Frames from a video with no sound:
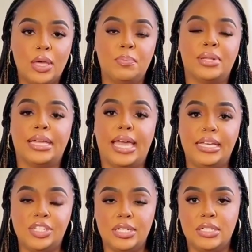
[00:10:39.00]
She
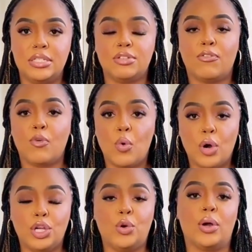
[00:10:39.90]
didn't sleep at
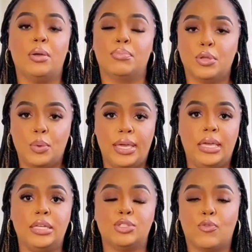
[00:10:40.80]
all.
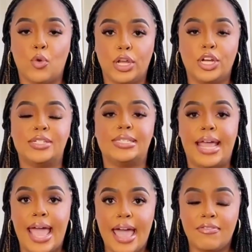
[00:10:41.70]
Back in
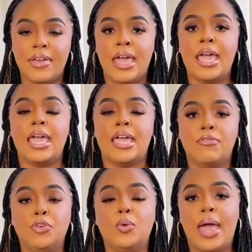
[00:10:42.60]
Malabo, Mira
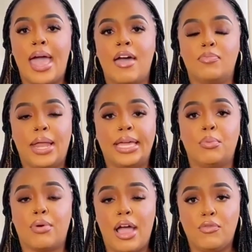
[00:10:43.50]
told her lawyer
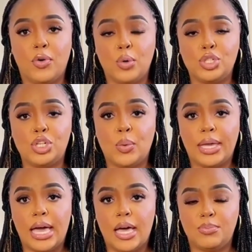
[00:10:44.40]
what had happened.
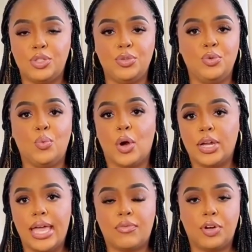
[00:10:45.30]

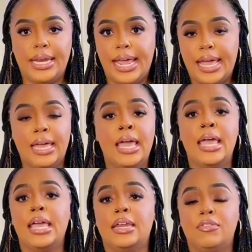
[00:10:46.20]
She saved the
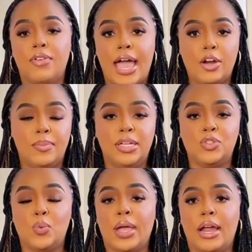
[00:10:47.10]
text messages and
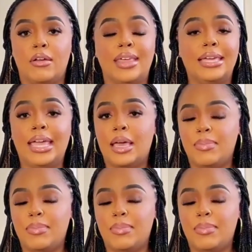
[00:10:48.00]
emails.